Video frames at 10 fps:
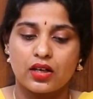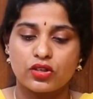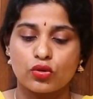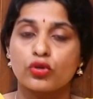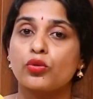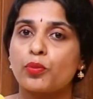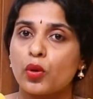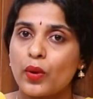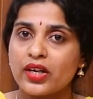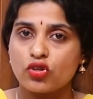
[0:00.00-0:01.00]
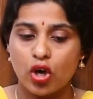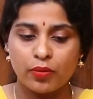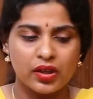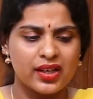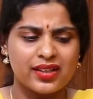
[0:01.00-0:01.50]
So to provide
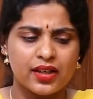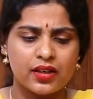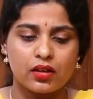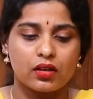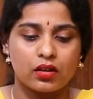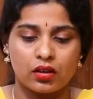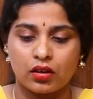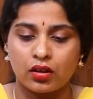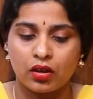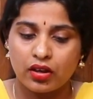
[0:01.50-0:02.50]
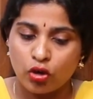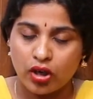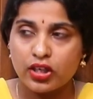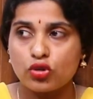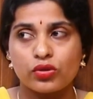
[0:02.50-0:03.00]
job related
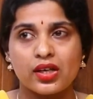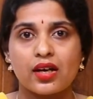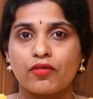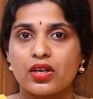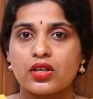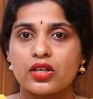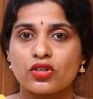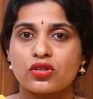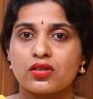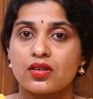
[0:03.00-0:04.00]
knowledge to the workers,